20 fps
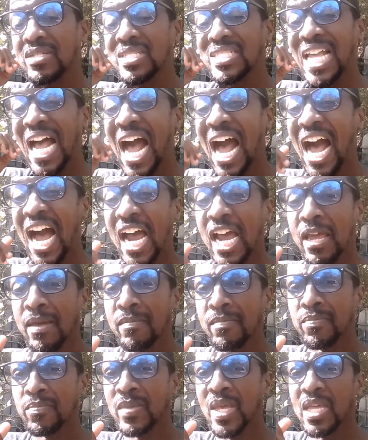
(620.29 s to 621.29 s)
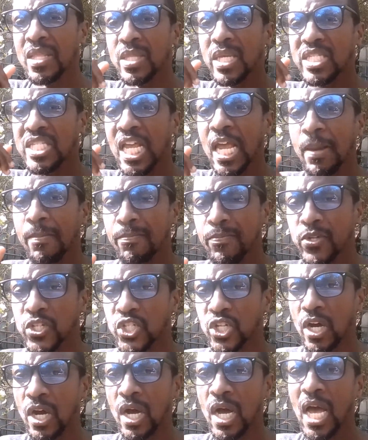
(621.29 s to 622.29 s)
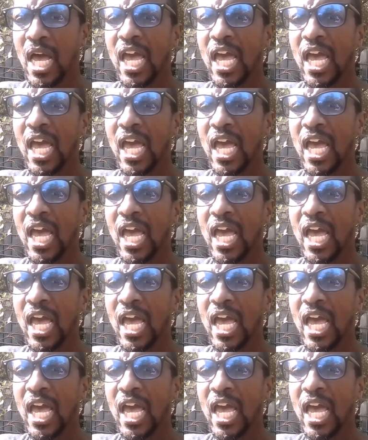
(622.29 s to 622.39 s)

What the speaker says: time the temperature,